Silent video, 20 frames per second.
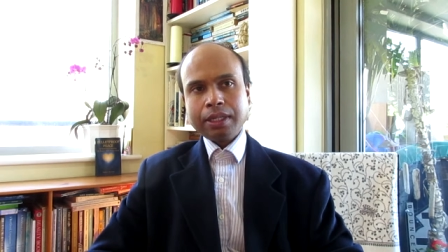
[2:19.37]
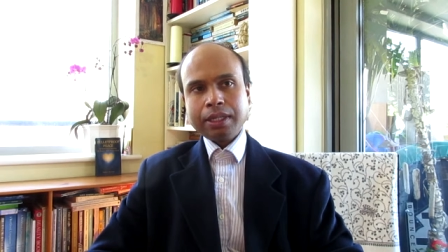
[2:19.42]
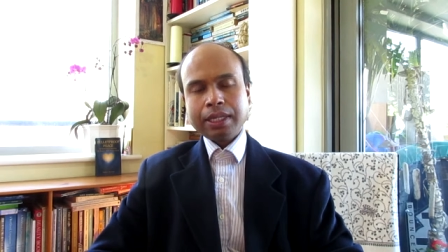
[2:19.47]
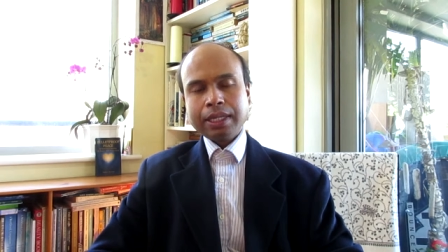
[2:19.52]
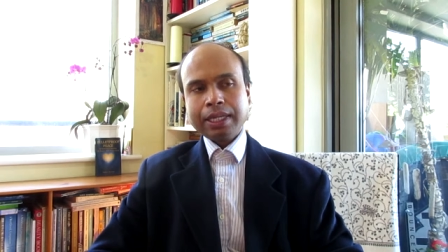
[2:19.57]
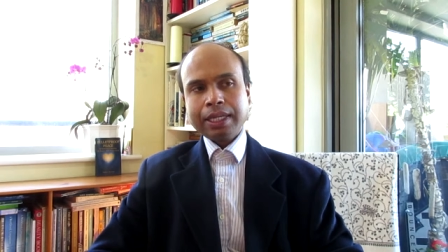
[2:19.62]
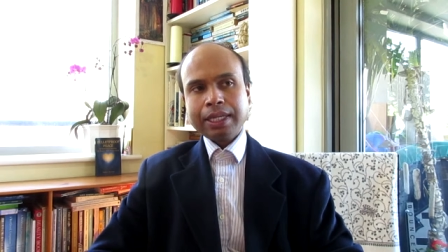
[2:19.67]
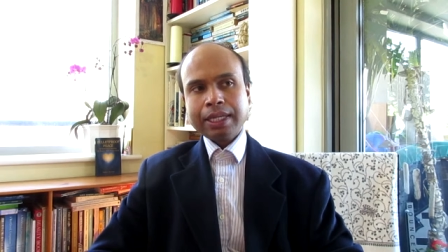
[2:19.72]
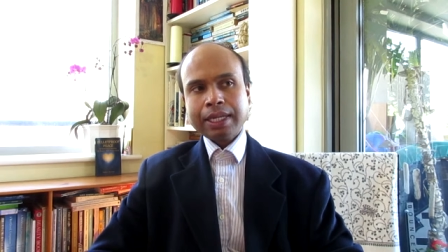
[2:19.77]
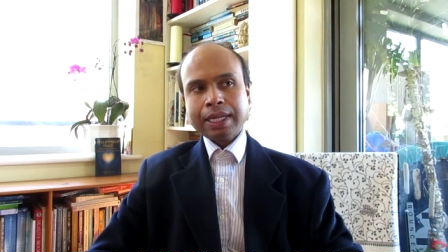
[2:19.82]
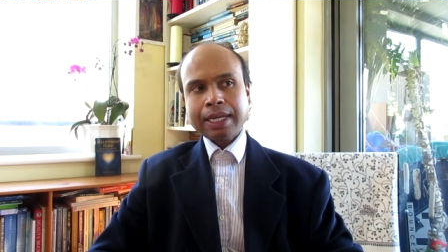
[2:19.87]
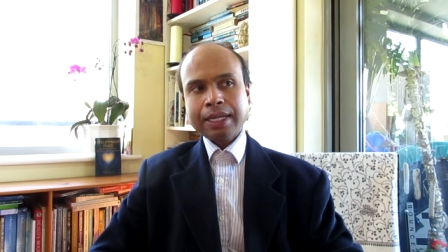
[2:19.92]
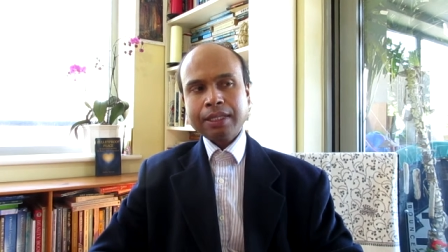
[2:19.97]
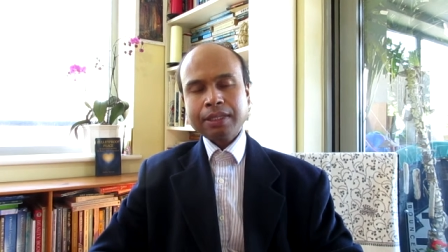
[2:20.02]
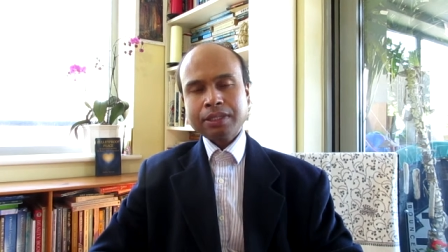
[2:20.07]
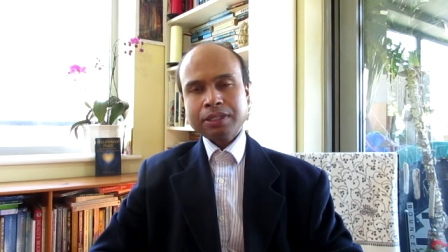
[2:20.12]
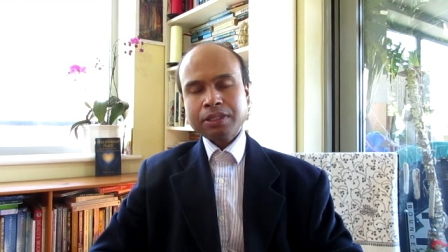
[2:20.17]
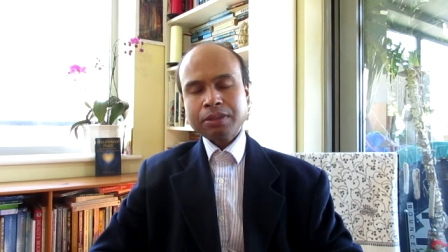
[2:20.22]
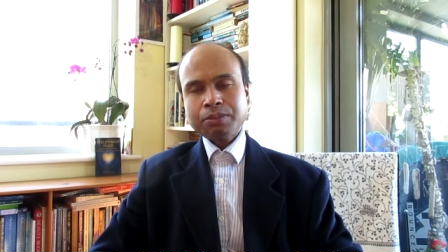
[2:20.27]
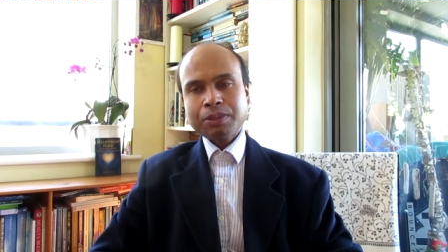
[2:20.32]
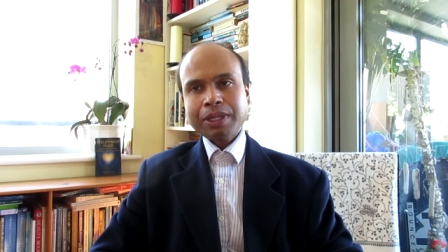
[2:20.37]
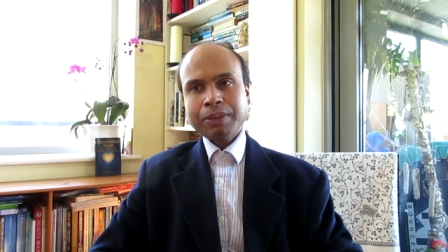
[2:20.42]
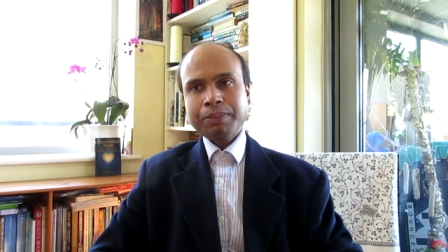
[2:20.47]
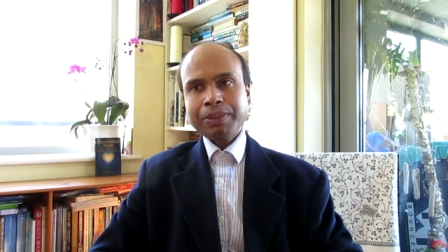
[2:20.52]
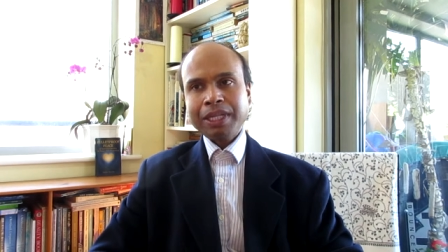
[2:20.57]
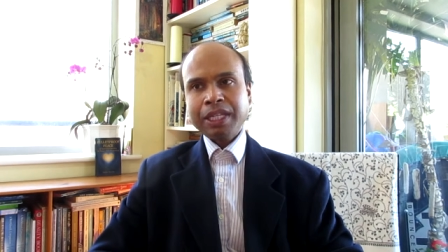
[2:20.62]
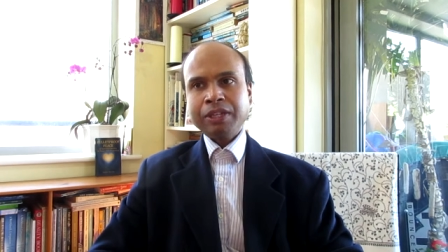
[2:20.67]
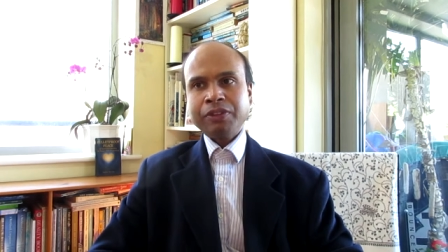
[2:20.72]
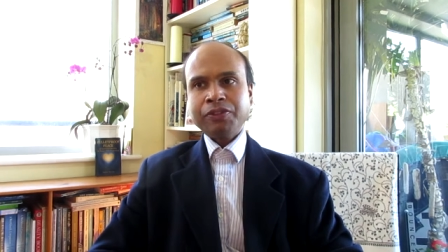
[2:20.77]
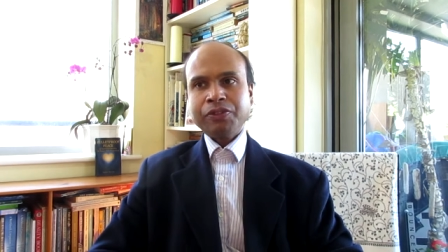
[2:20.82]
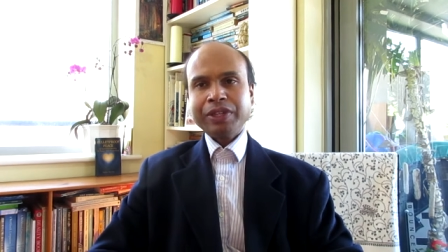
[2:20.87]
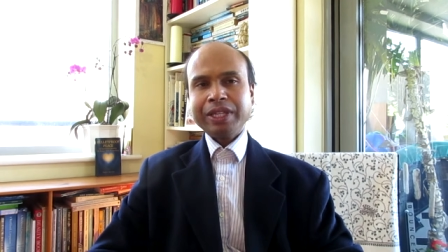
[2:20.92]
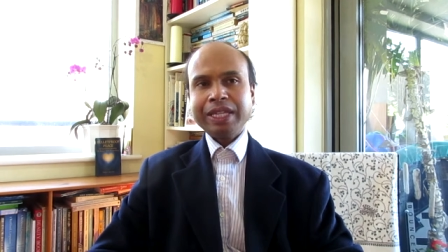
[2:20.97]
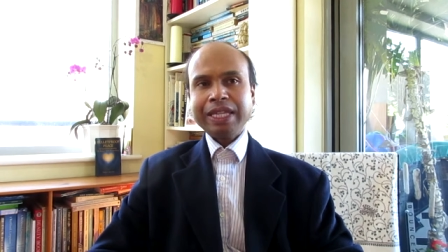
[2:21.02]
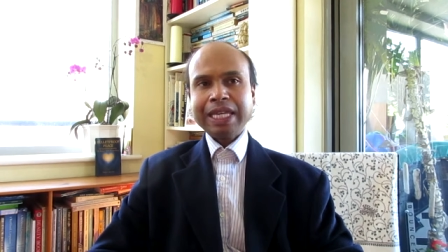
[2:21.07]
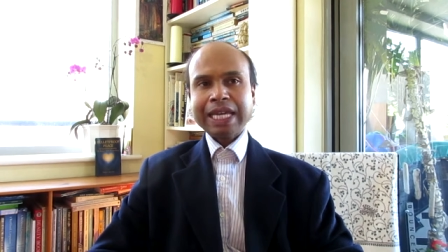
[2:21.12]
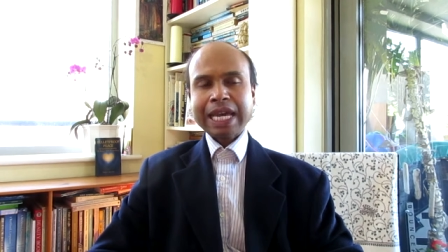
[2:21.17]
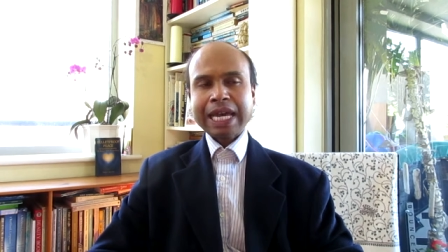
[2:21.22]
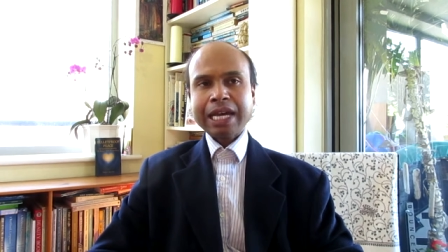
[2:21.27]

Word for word: I cancel my belief in the